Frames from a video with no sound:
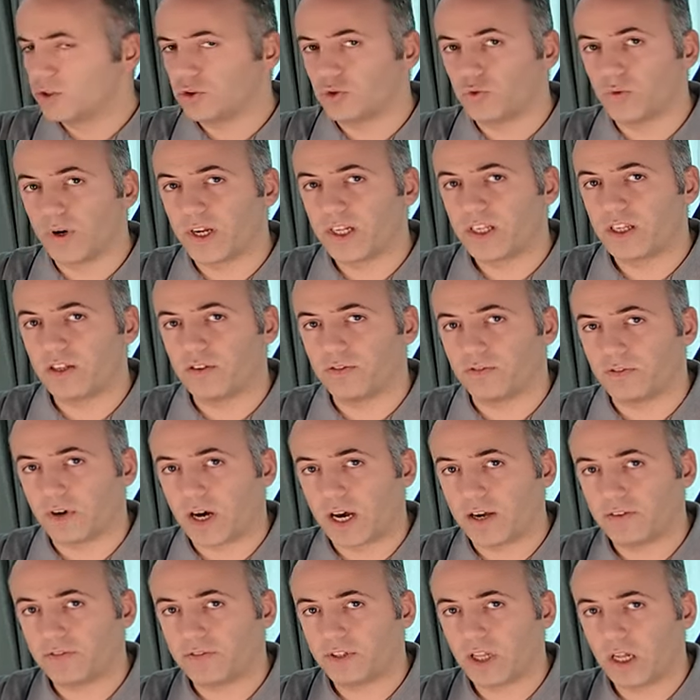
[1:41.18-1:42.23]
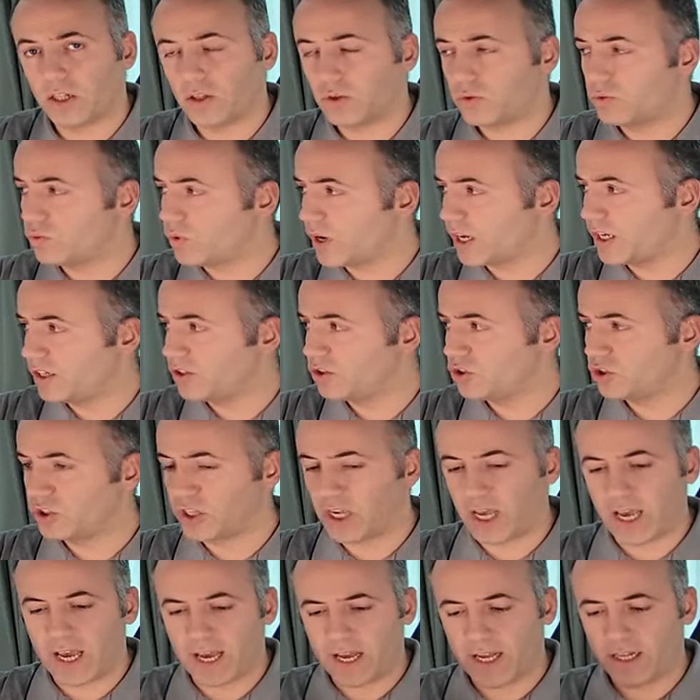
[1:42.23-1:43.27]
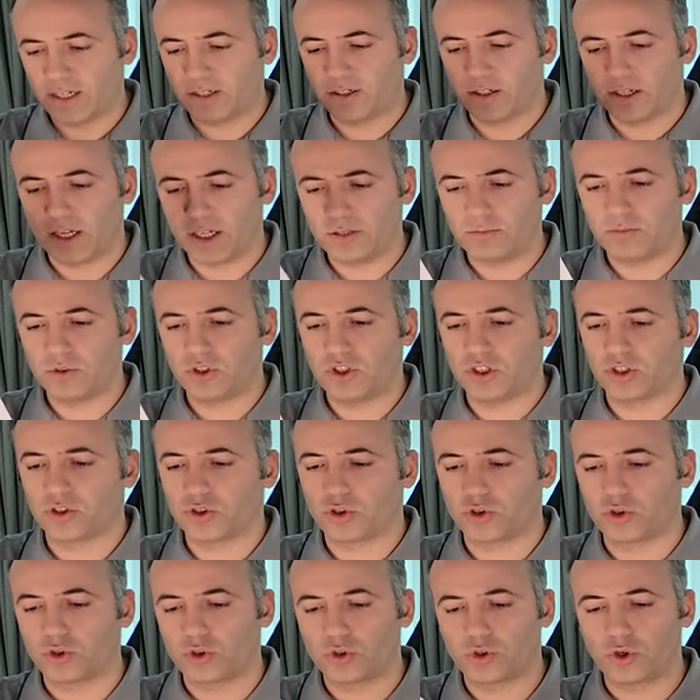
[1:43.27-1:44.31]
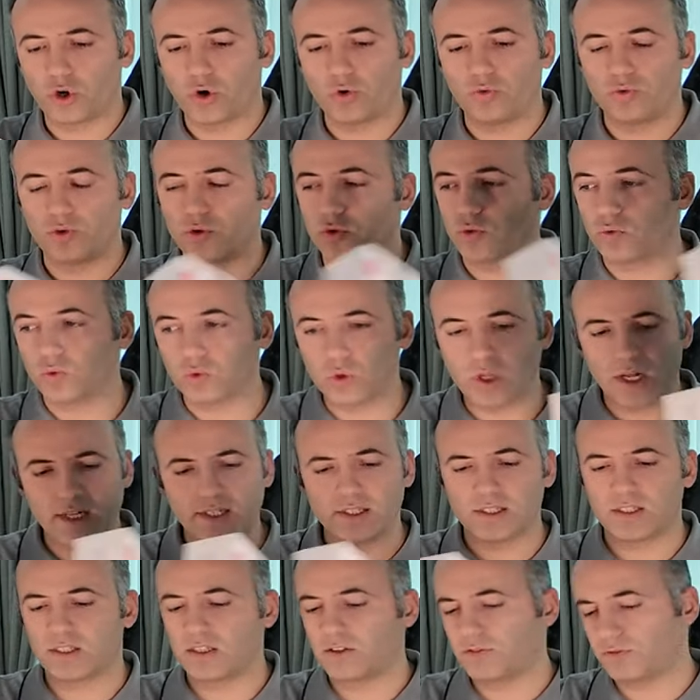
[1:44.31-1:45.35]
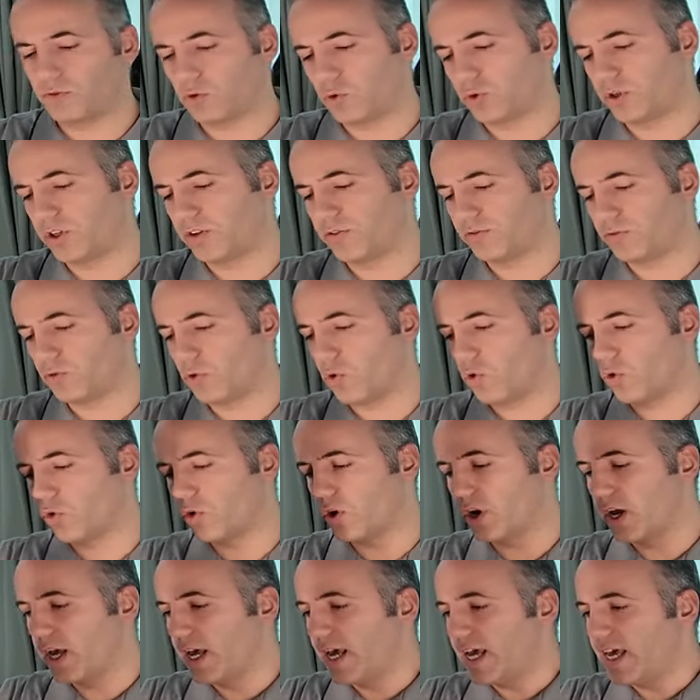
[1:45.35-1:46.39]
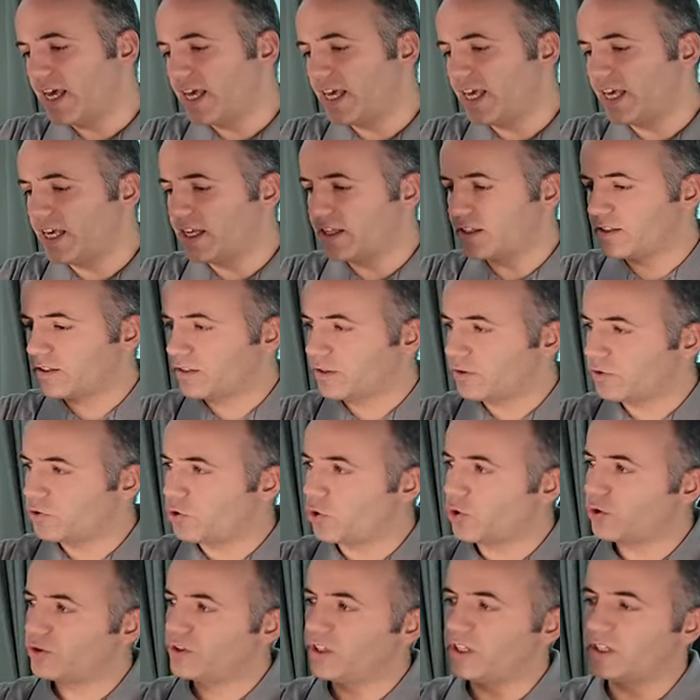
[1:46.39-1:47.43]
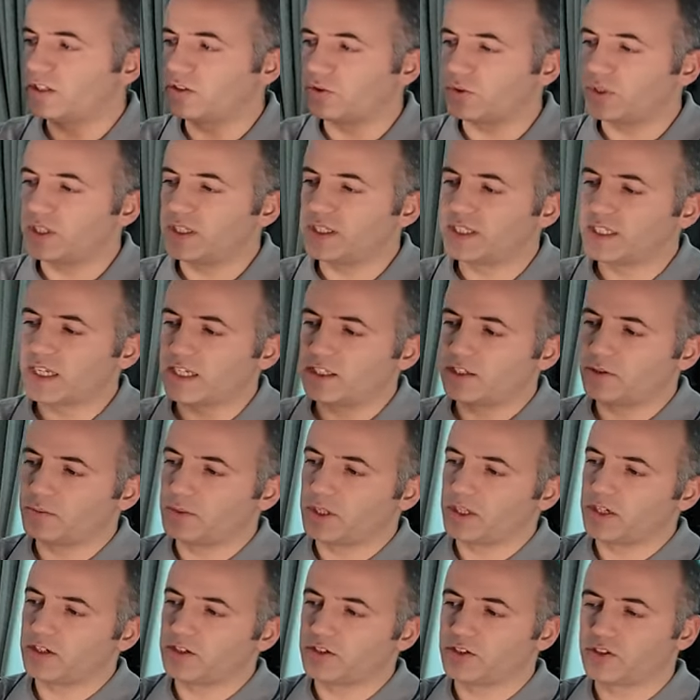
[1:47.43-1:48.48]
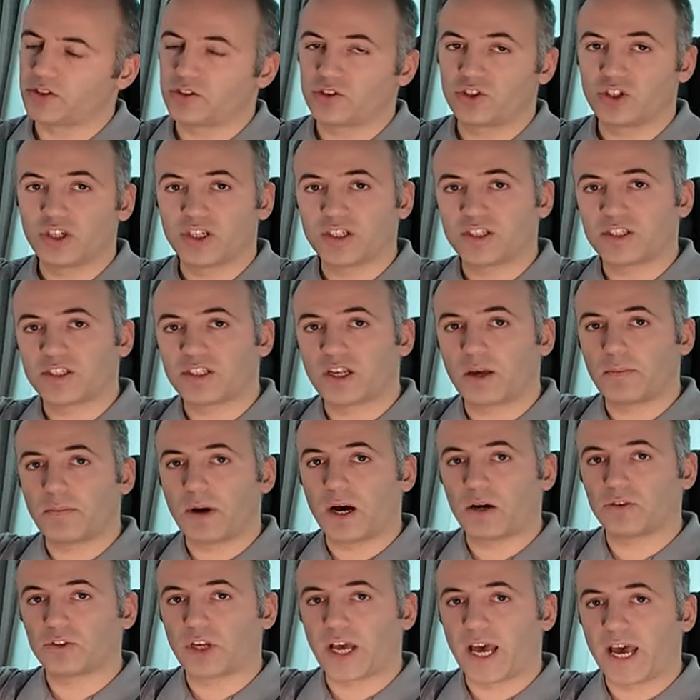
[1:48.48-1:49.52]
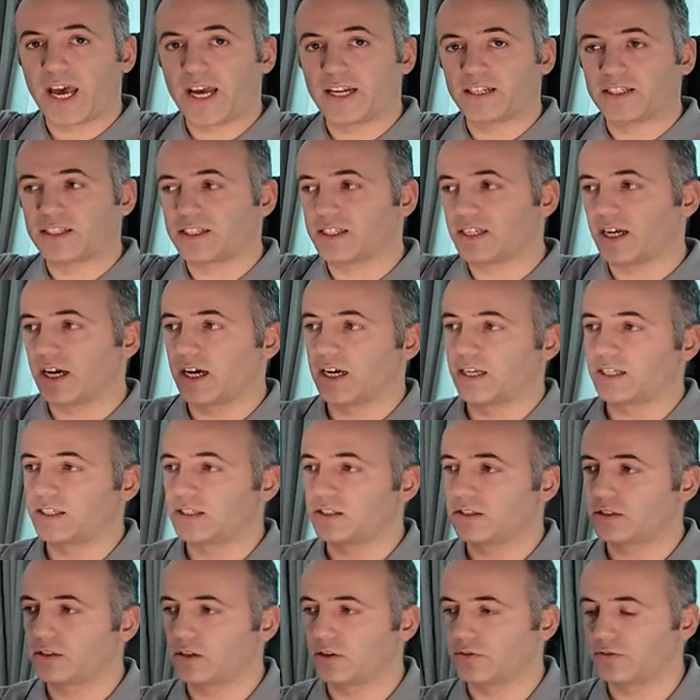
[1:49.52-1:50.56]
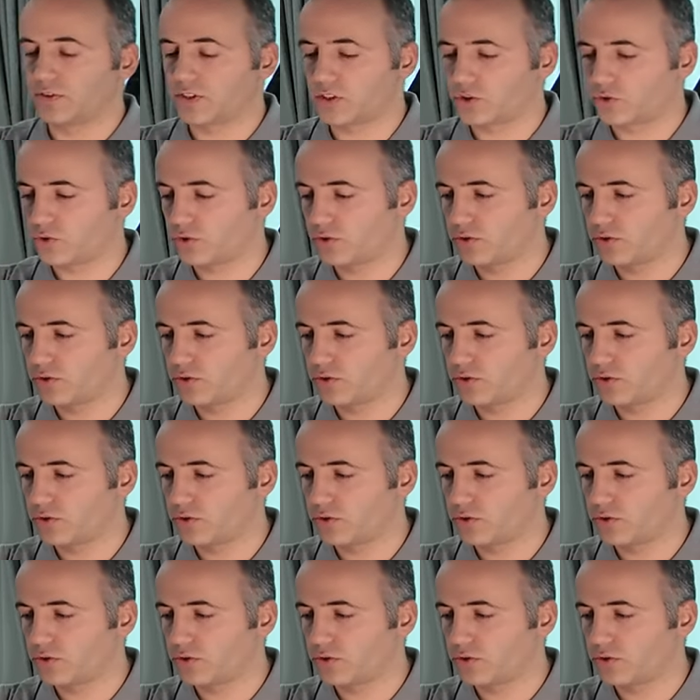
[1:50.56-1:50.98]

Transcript: $25 range, and let me just show you. Ulanzi 44 is 33 centimeters, just about a hand size of a